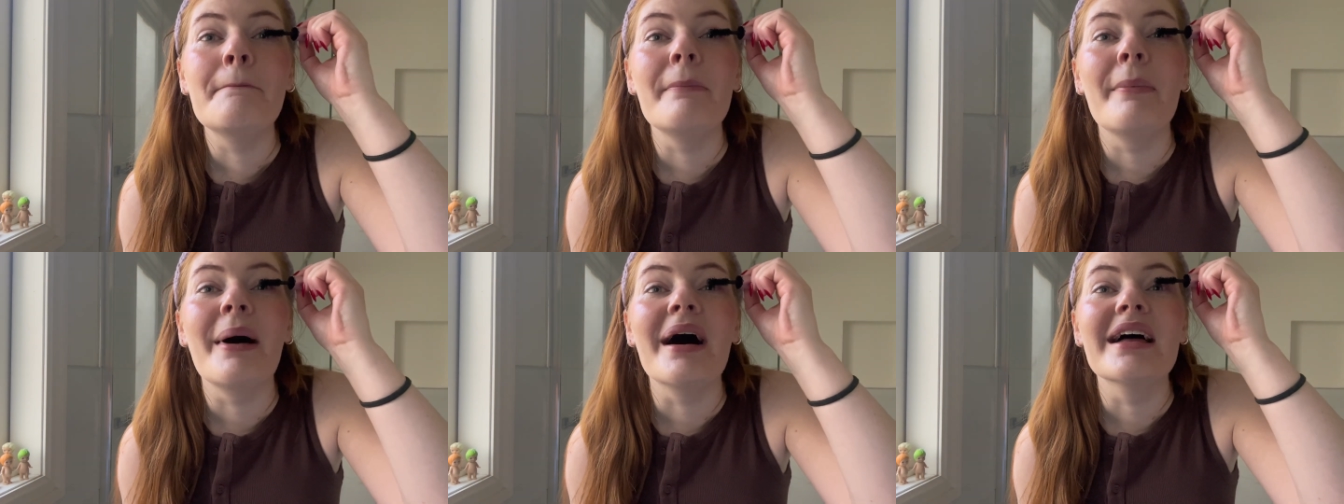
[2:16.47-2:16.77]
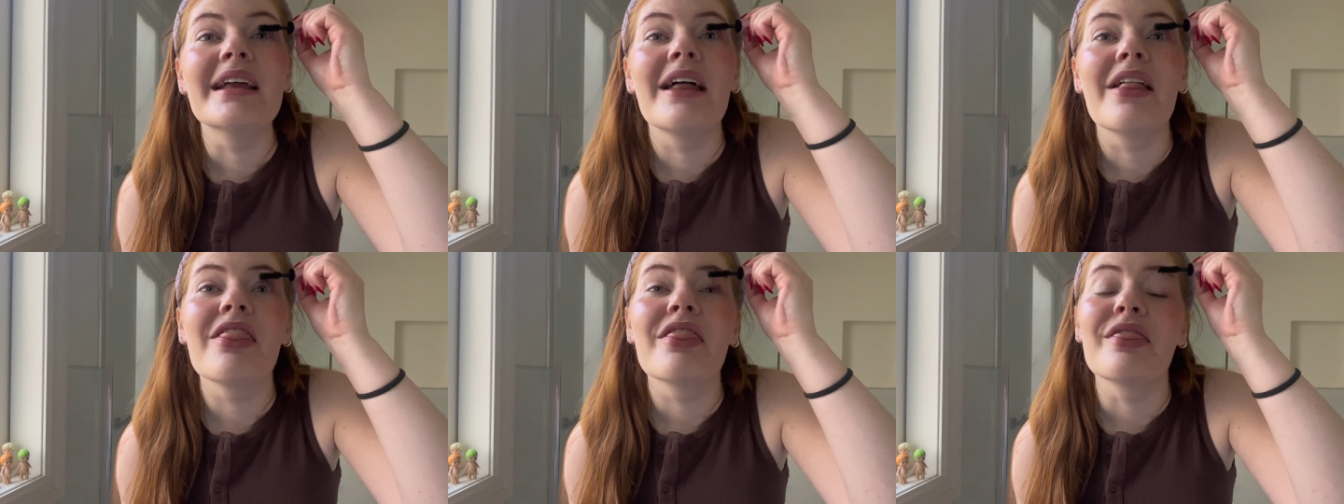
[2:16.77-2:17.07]

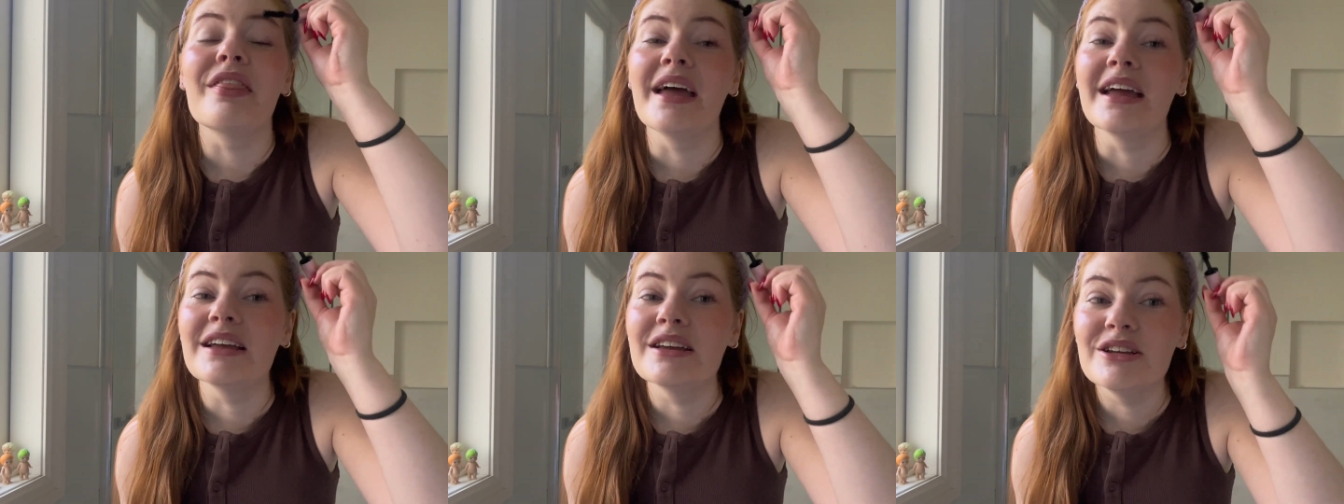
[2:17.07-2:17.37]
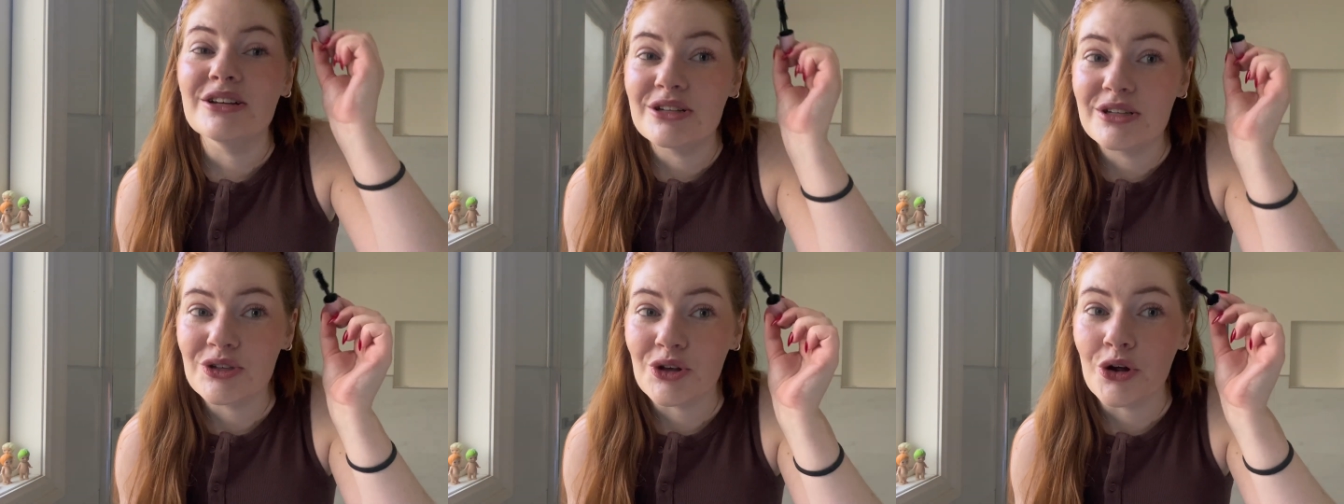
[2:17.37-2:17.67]
But
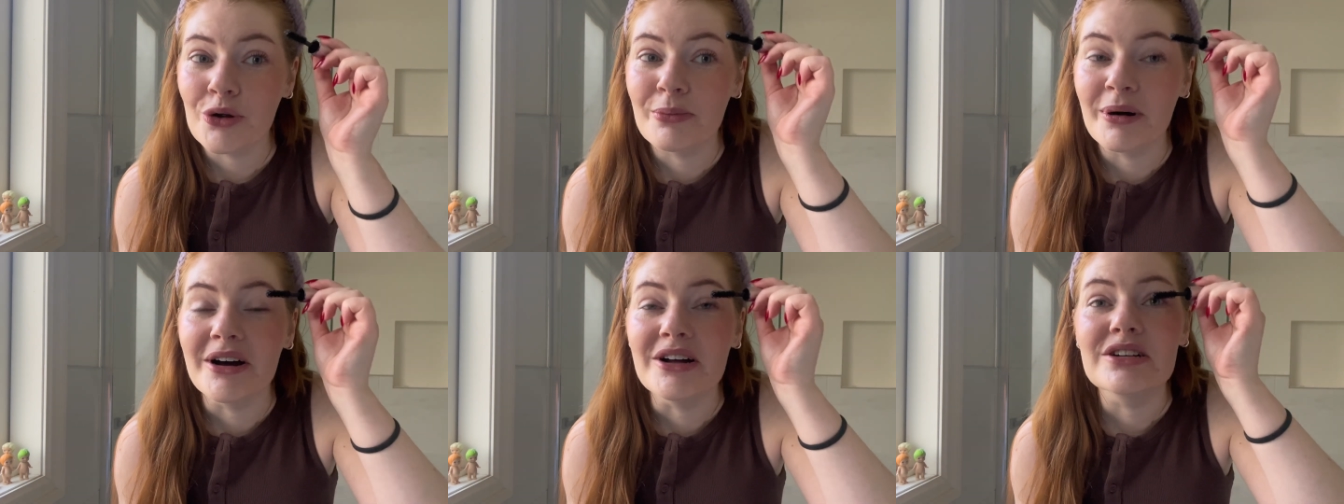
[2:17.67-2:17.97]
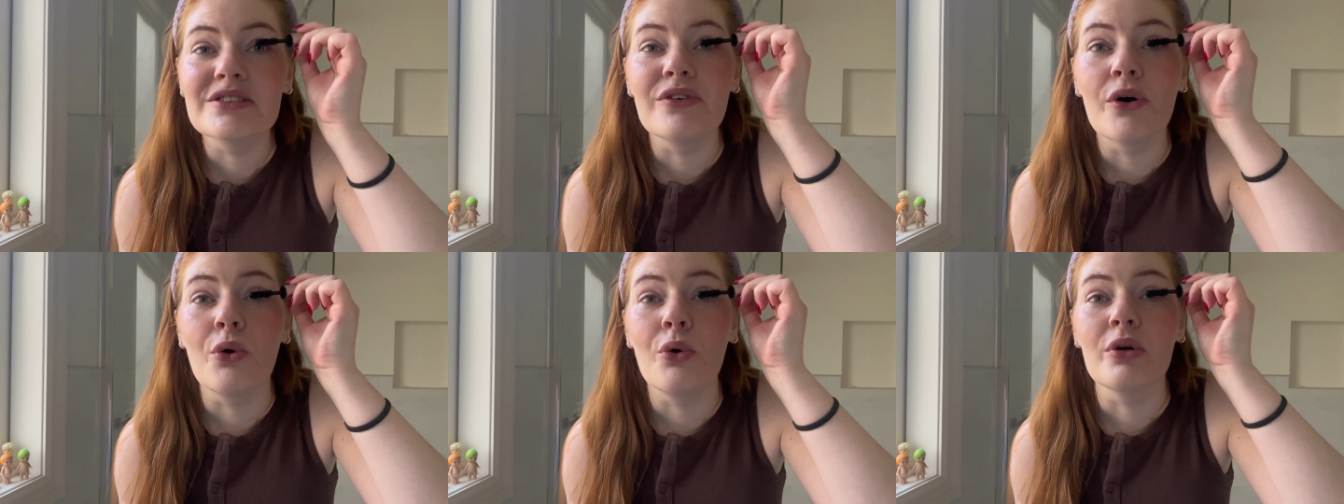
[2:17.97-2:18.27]
thank you so
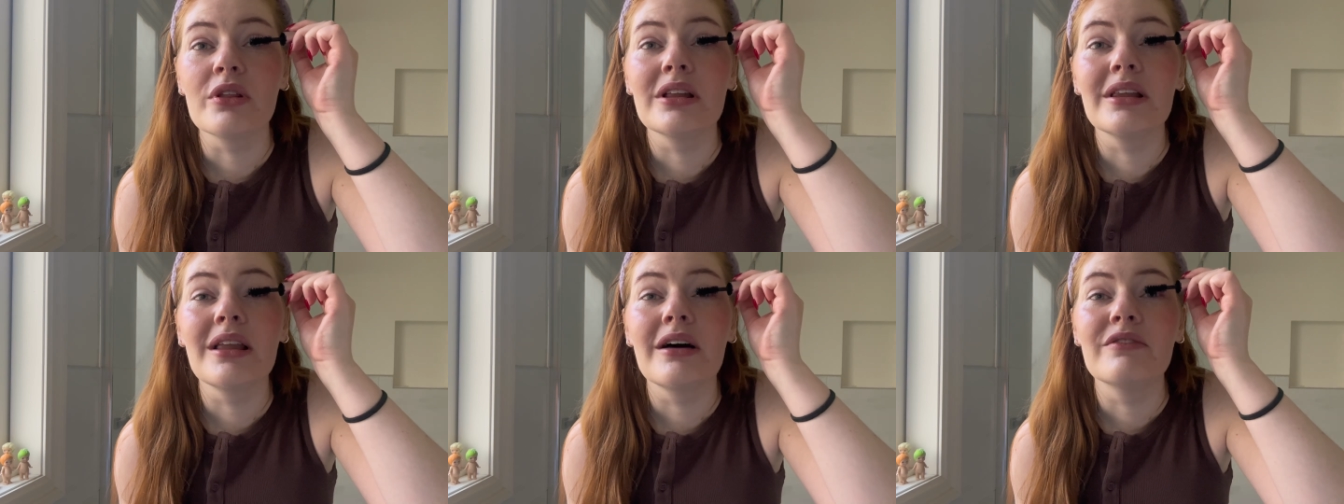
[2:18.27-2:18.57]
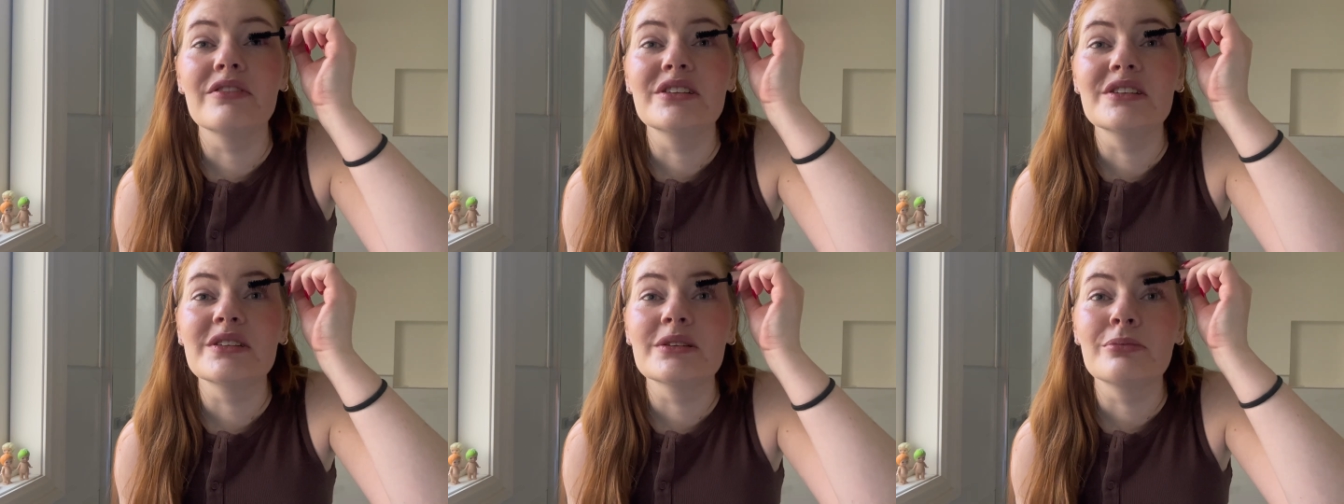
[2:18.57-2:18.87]
much for all the
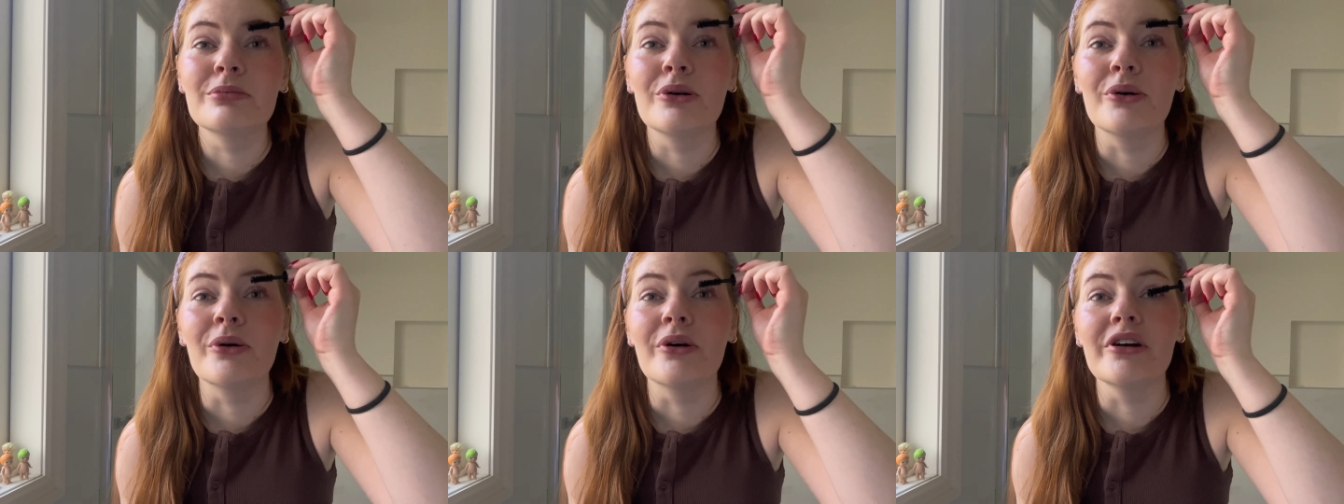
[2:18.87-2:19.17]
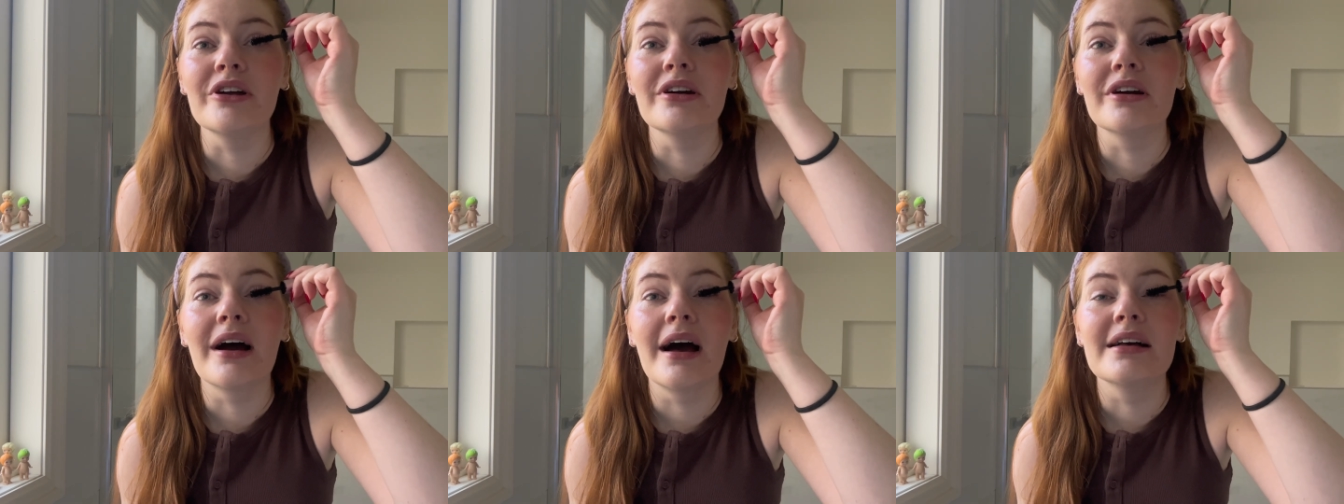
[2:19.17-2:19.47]
love and
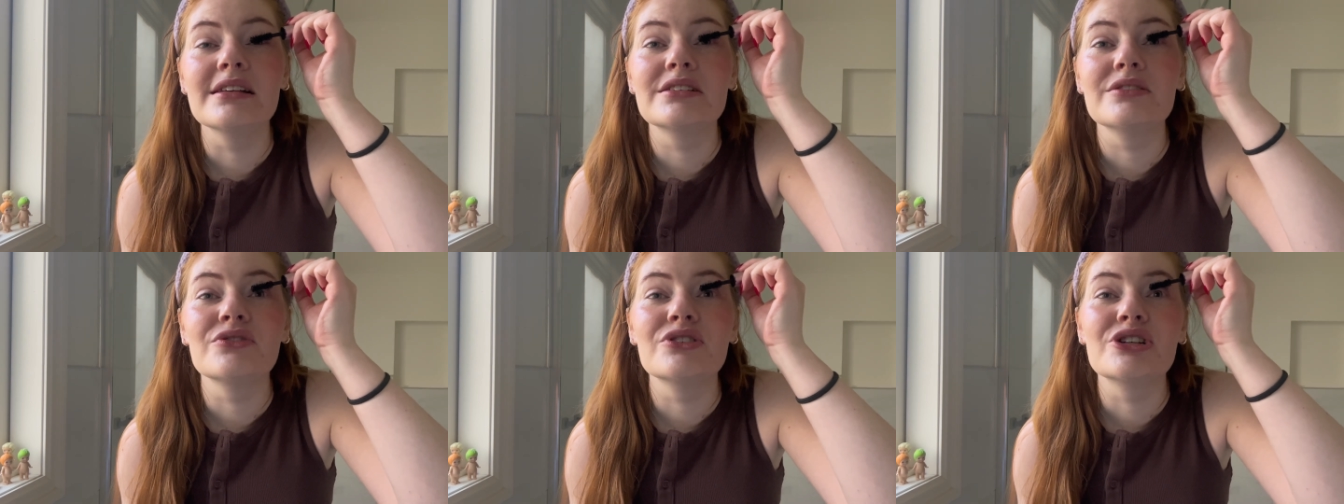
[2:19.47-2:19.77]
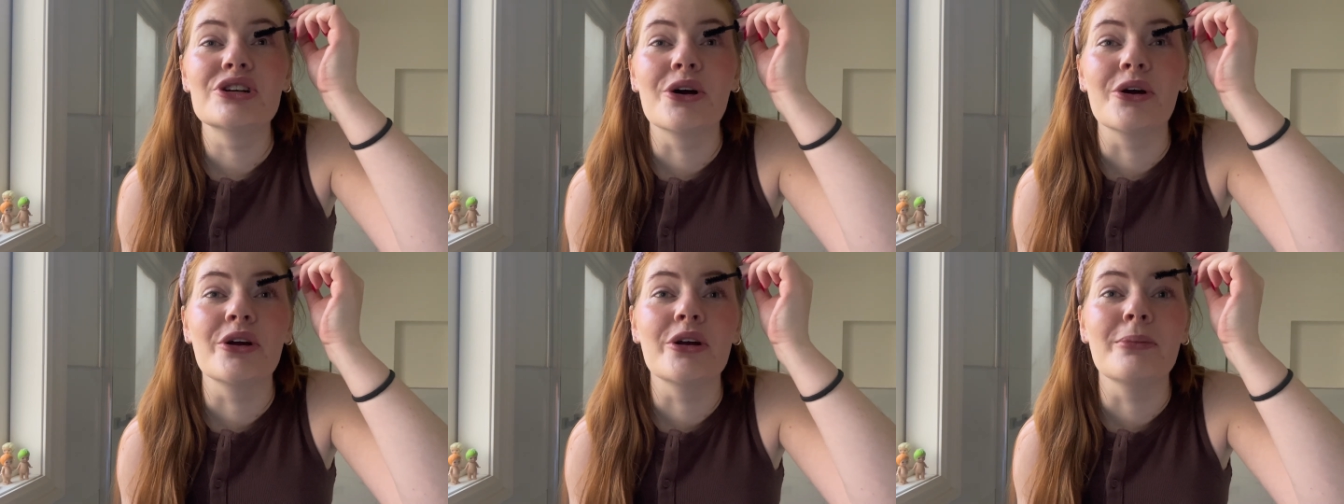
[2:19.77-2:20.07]
support you guys have
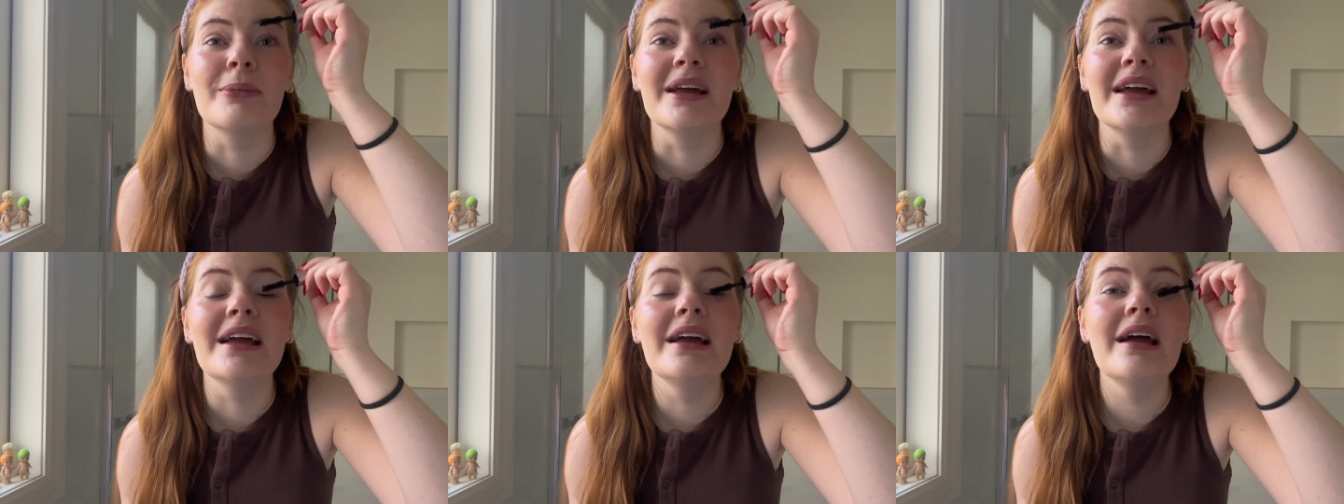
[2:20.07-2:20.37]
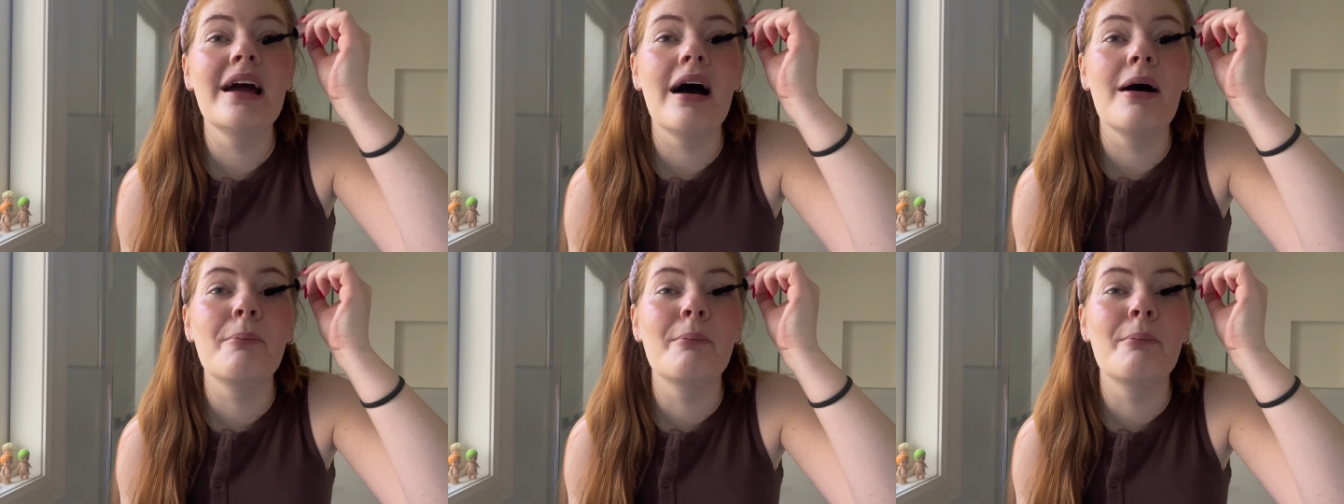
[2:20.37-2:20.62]
shown me.